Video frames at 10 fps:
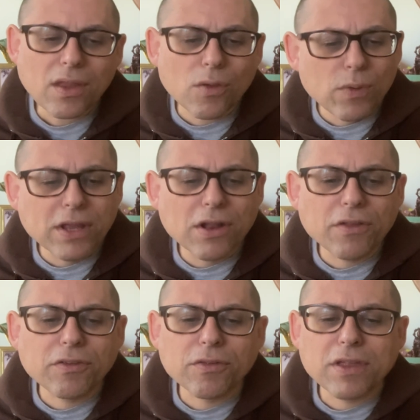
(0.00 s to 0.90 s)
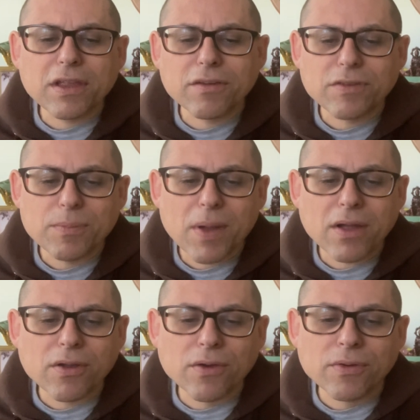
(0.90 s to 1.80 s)
We can also think of
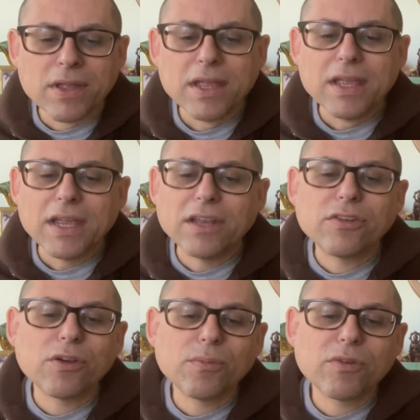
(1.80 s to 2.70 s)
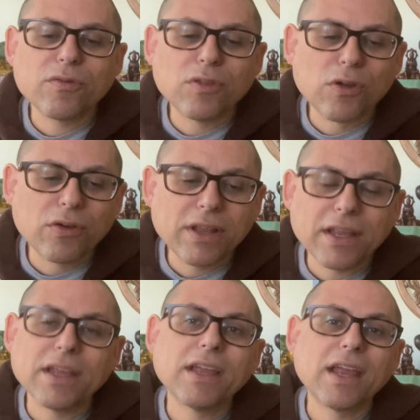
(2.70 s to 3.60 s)
nipako in terms of
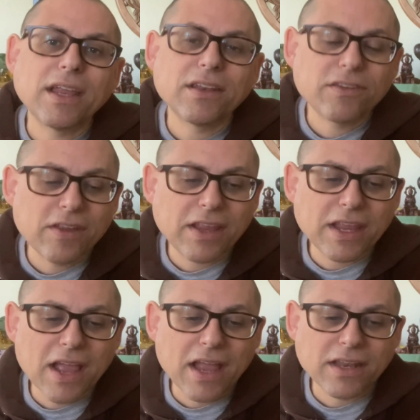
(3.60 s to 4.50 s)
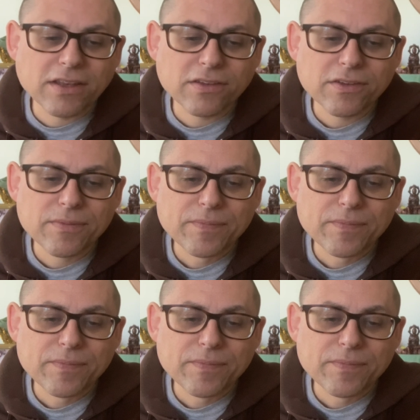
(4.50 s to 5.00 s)
learning and seeking guidance.